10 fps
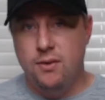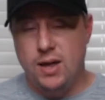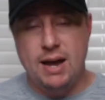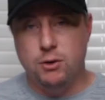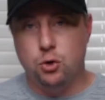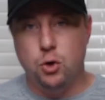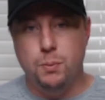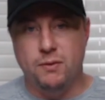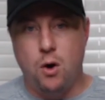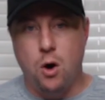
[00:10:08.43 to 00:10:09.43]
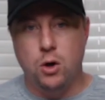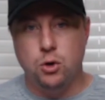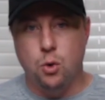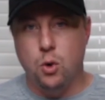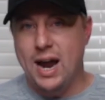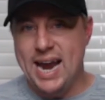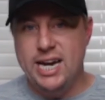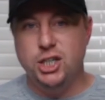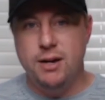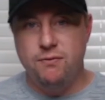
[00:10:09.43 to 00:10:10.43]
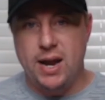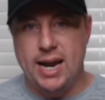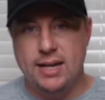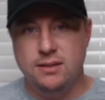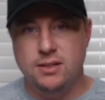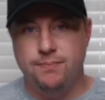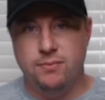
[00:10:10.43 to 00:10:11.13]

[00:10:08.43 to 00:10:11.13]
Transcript: They have a group of hardcore aging fans